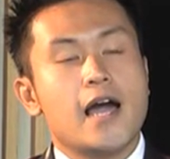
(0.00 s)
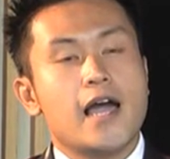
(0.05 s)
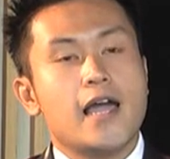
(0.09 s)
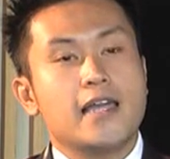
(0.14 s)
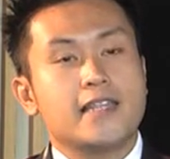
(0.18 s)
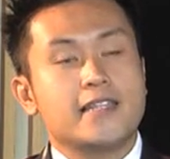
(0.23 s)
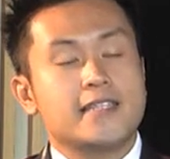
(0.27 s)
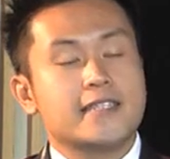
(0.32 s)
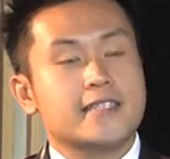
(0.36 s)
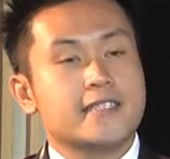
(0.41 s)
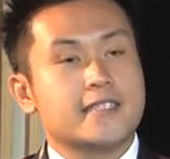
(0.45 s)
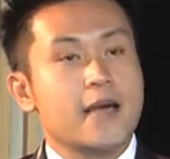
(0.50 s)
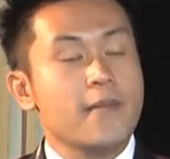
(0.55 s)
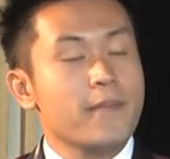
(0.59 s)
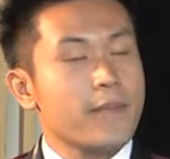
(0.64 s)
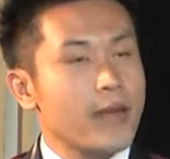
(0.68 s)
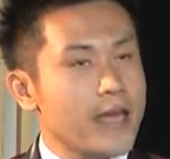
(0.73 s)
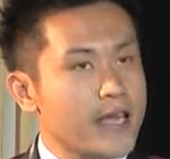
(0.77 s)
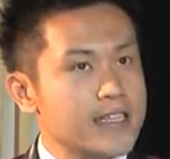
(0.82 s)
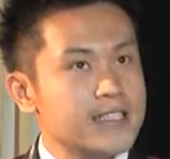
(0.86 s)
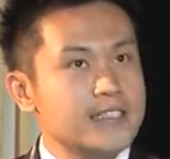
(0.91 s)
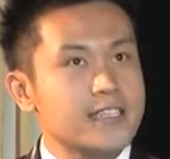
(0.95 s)
It's
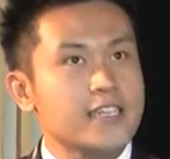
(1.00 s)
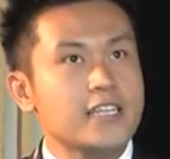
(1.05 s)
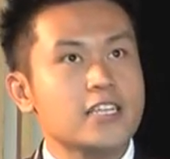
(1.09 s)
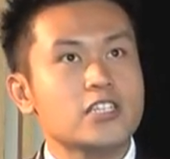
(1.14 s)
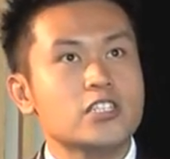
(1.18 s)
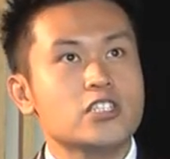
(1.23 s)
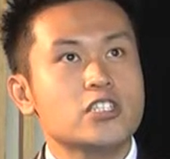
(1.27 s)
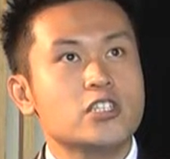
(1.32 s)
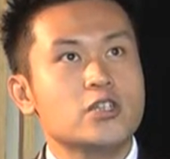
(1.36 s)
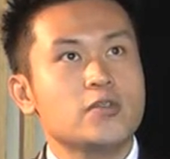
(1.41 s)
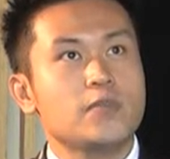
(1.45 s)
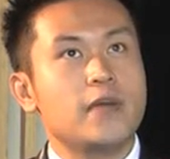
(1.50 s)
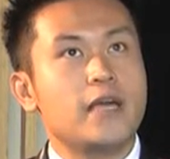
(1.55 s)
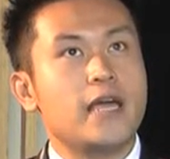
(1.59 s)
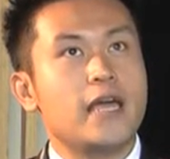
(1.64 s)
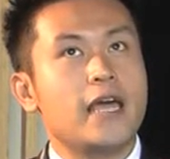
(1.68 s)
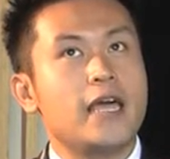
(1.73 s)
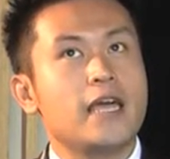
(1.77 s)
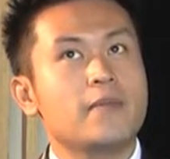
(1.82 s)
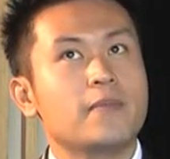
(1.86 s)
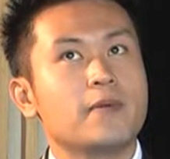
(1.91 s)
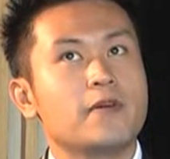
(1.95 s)
amazing to be
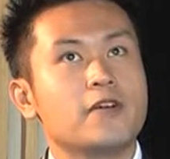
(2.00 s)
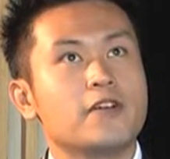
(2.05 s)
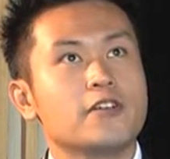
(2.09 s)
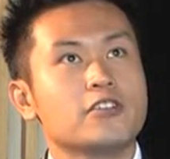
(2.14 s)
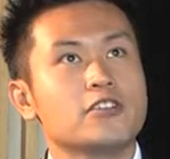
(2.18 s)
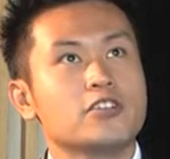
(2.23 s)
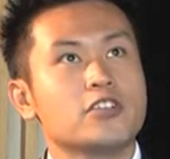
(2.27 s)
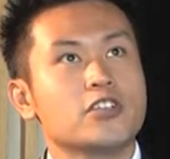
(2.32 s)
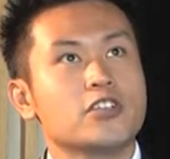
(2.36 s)
able